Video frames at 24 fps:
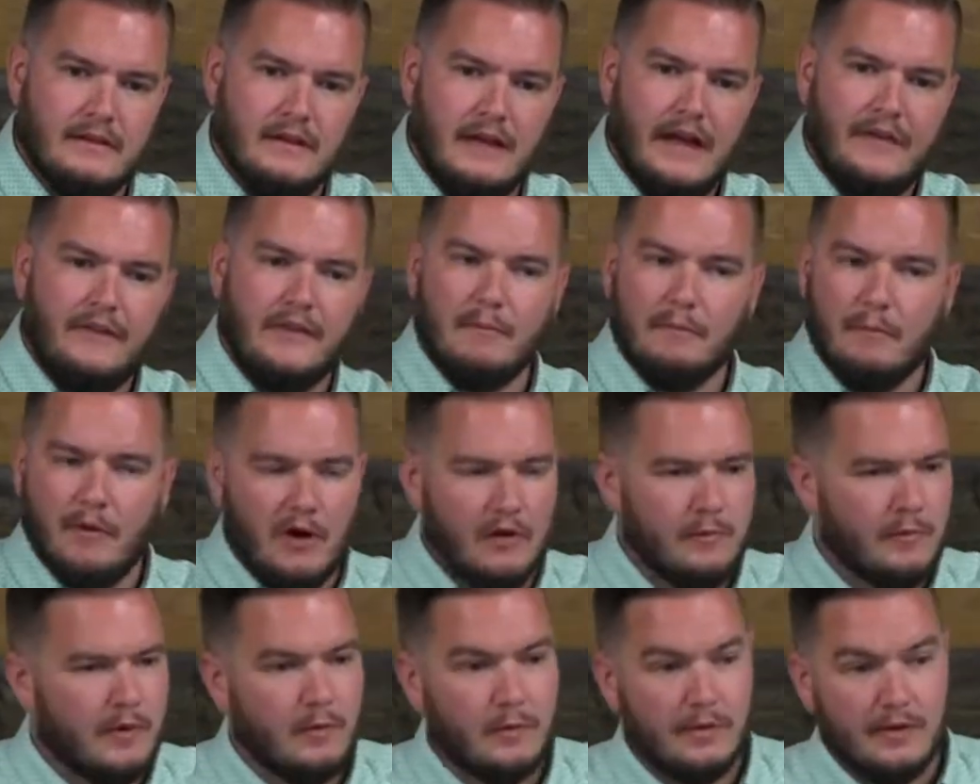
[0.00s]
And the
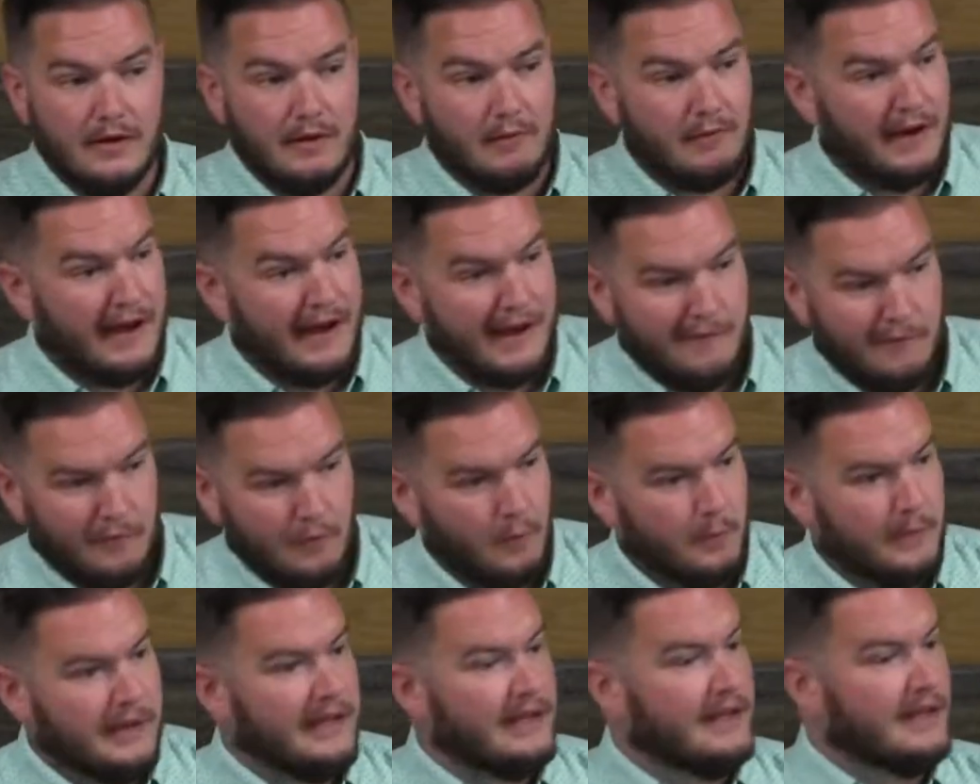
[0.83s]
moment will arrive where
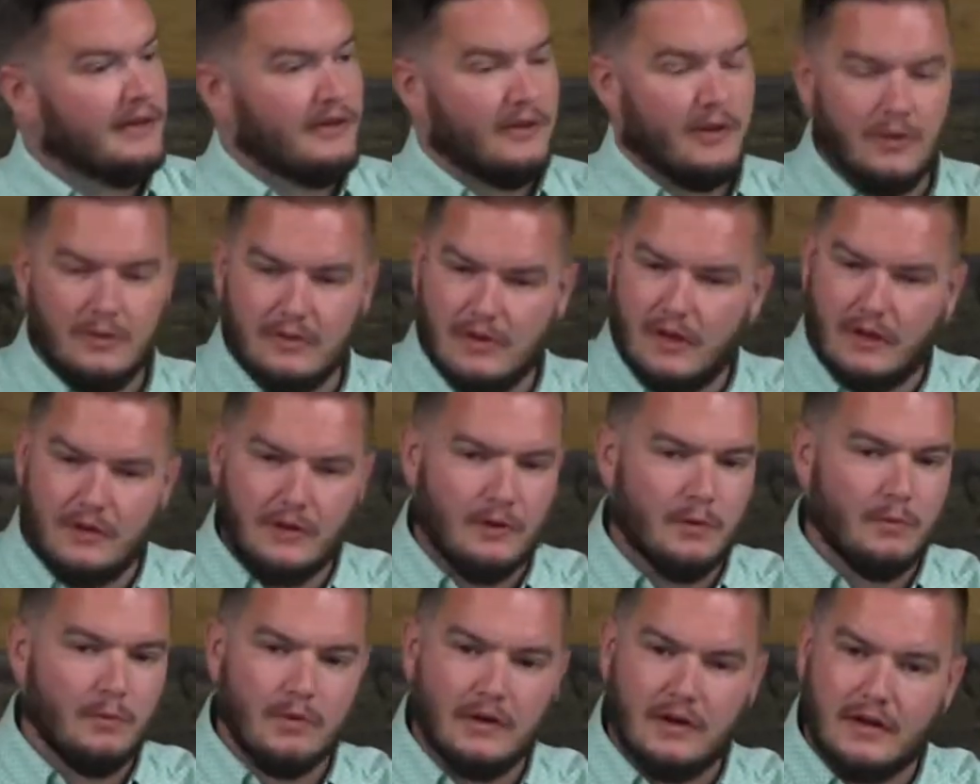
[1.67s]
we can no
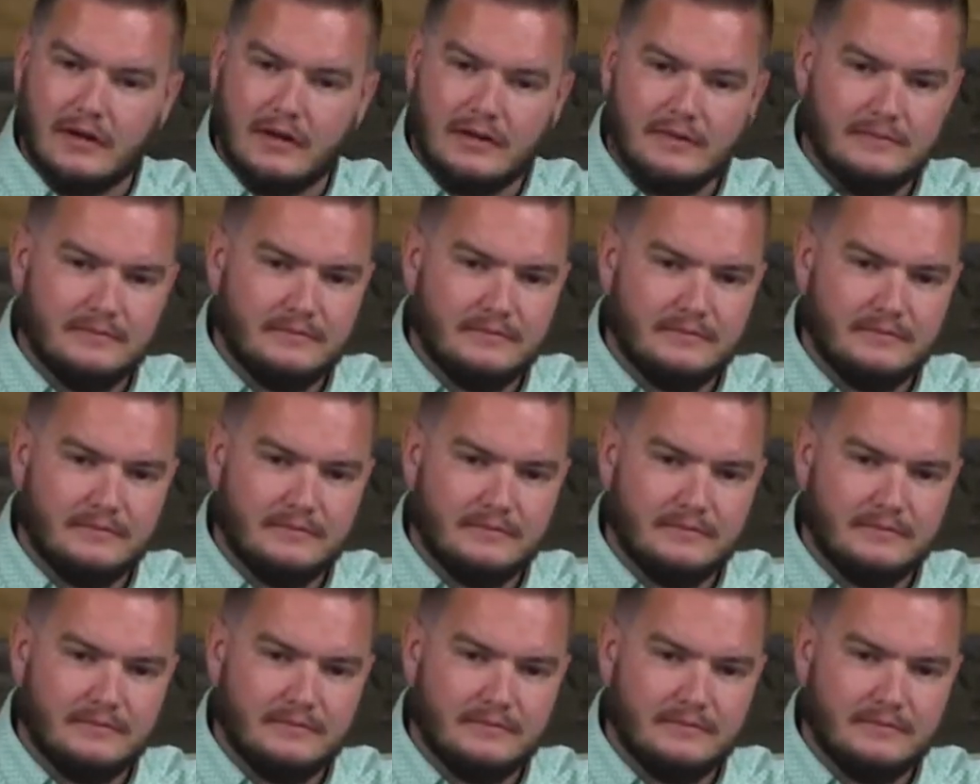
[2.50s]
longer work.